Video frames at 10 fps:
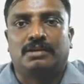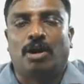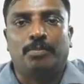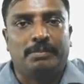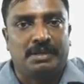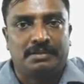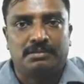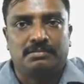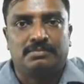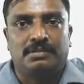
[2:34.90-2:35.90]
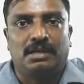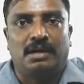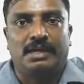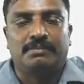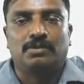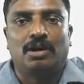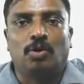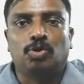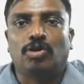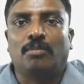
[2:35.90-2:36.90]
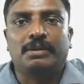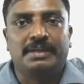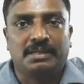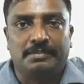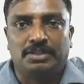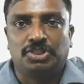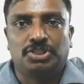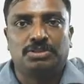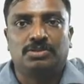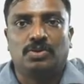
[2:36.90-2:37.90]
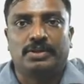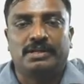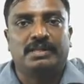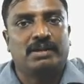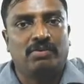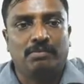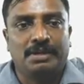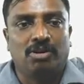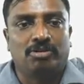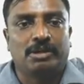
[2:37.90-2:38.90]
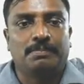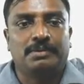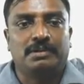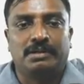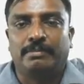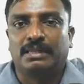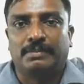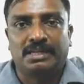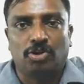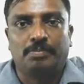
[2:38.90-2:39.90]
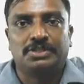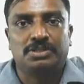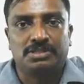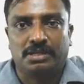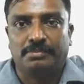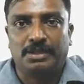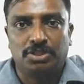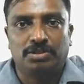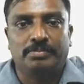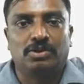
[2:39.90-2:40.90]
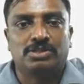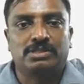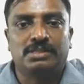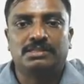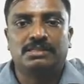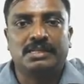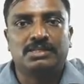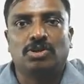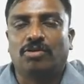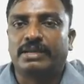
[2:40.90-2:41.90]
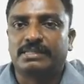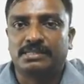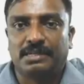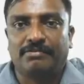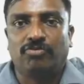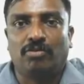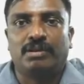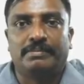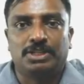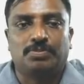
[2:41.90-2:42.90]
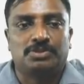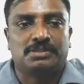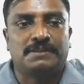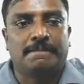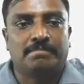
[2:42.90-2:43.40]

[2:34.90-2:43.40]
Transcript: complement, and how to complement the image. Okay. That will be covering up in mathematical operations in image, because these things are necessary for image processing.